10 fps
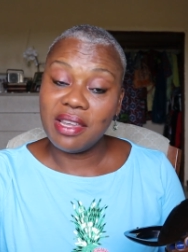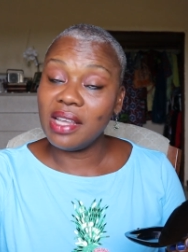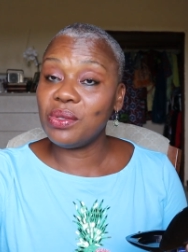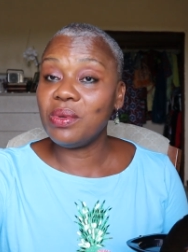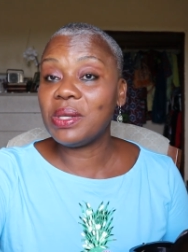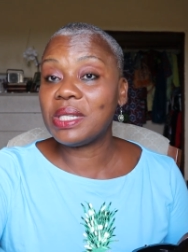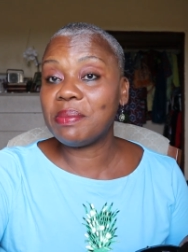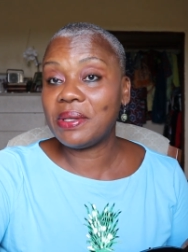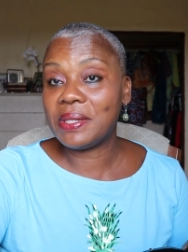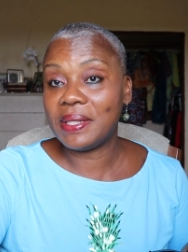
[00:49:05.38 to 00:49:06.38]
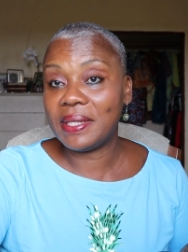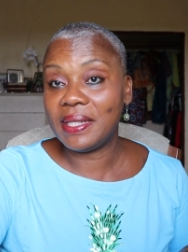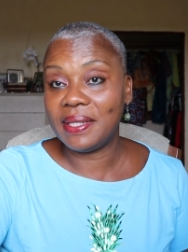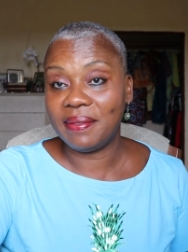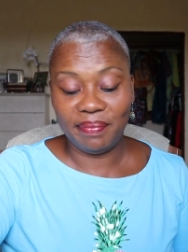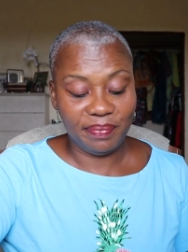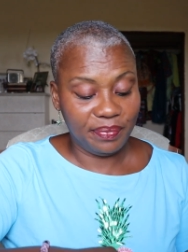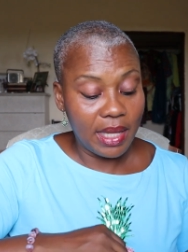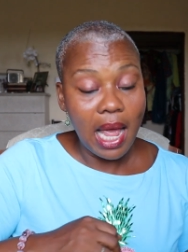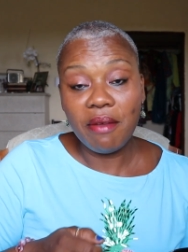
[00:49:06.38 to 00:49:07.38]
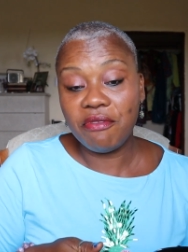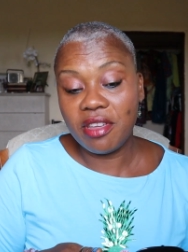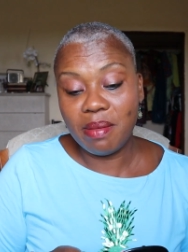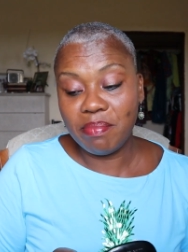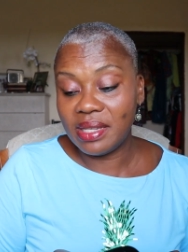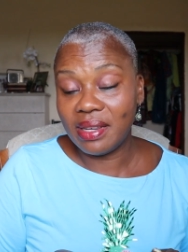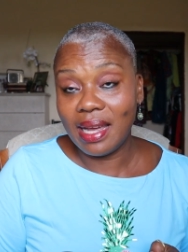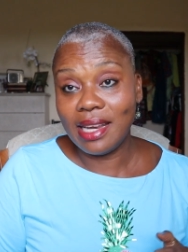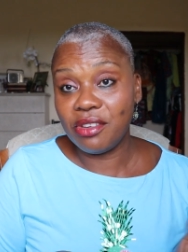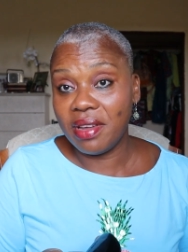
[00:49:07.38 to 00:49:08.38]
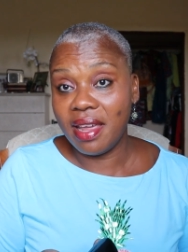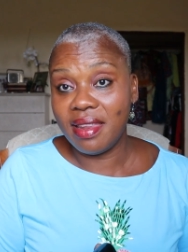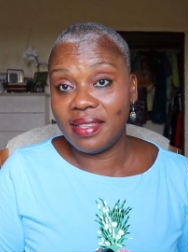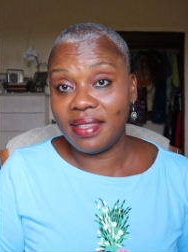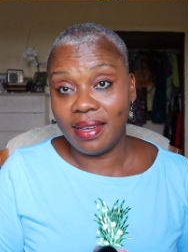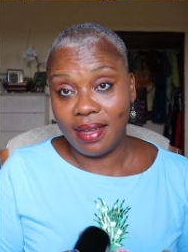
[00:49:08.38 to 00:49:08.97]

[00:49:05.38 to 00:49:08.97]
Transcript: Just a little small something. Now I'm feeling better. I need to end this thing.